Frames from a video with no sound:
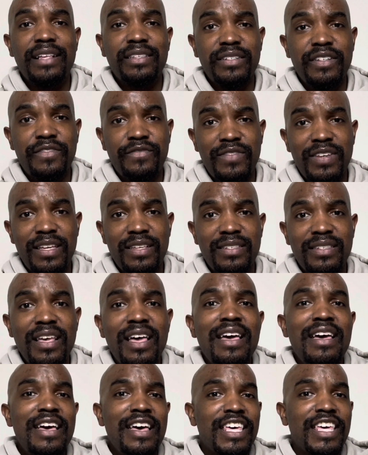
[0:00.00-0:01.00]
of the fence,
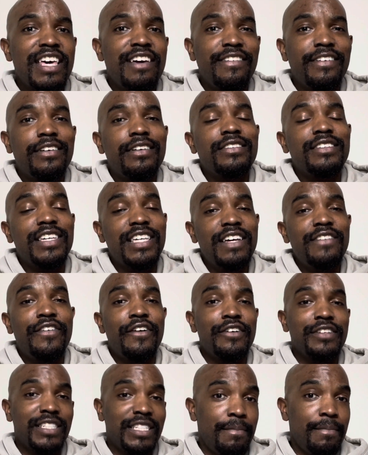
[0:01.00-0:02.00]
give
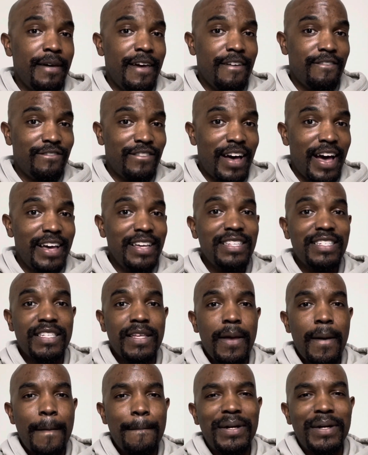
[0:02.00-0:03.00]
her some advice,
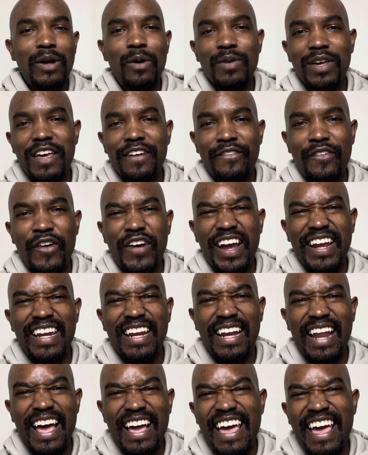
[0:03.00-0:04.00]
but don't give her any
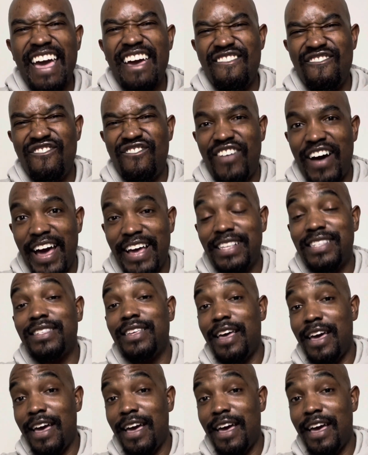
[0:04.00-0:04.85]
like advice.